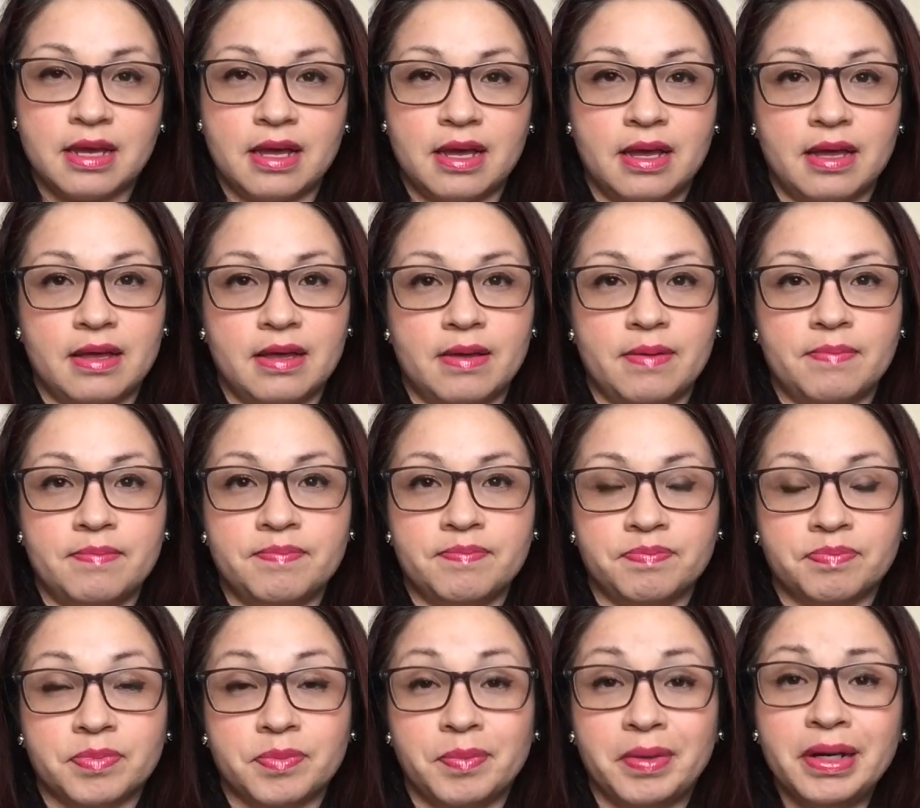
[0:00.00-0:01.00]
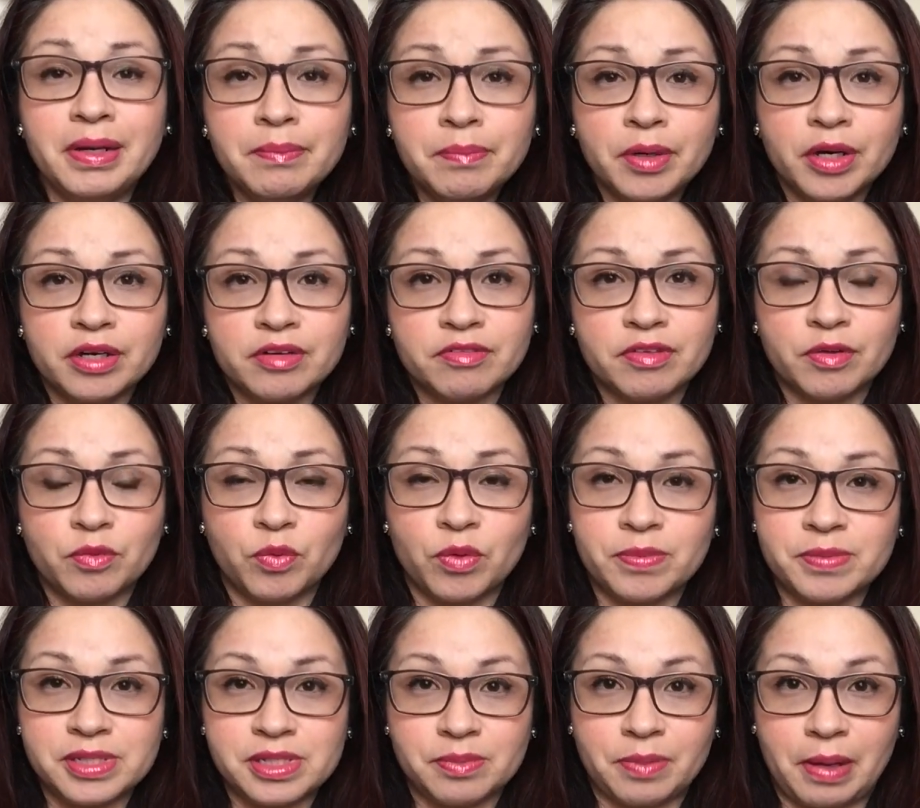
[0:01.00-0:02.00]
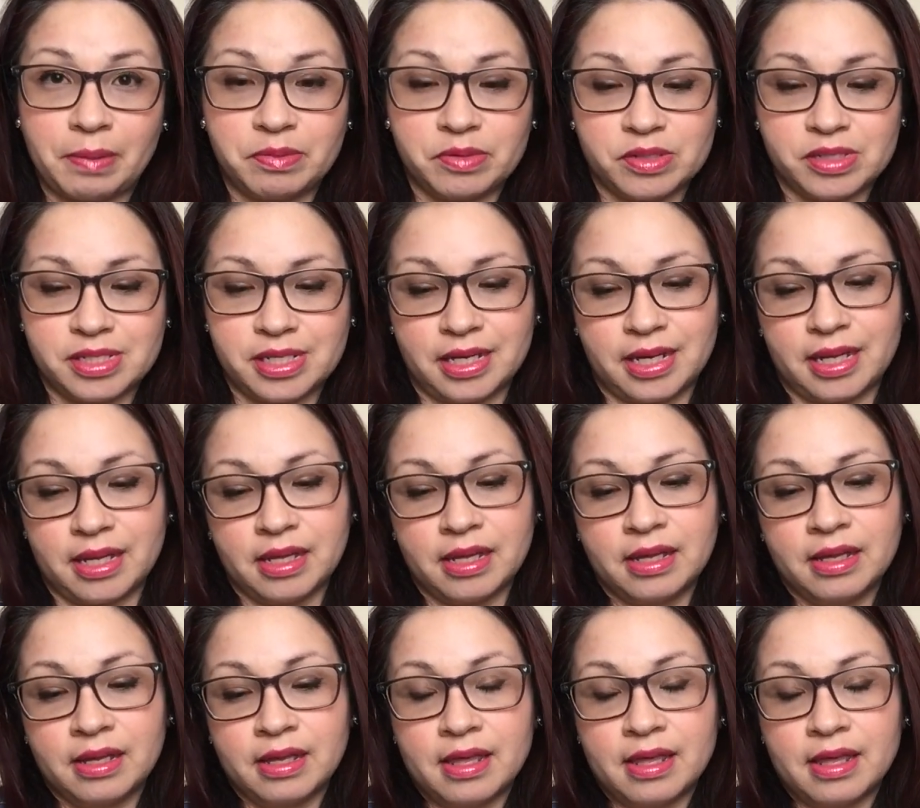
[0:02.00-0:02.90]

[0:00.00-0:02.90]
But I'm part of a women's Bible study